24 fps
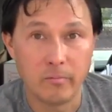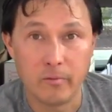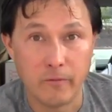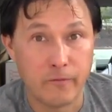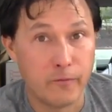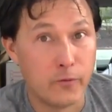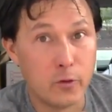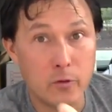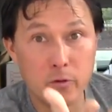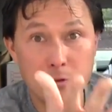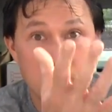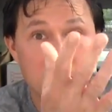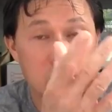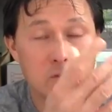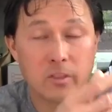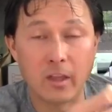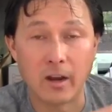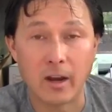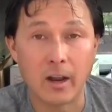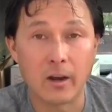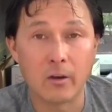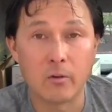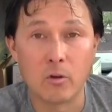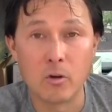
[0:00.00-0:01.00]
food
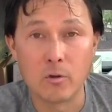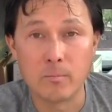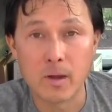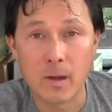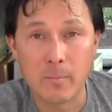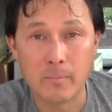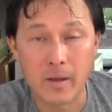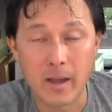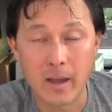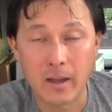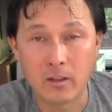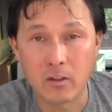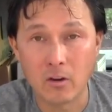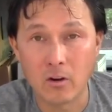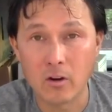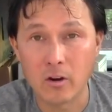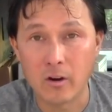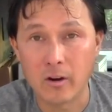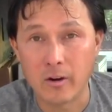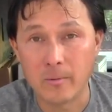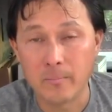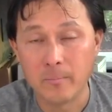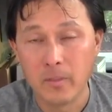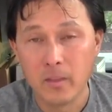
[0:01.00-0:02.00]
that I grow in my
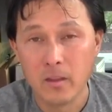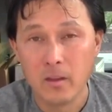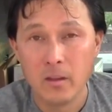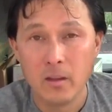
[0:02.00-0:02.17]
backyard.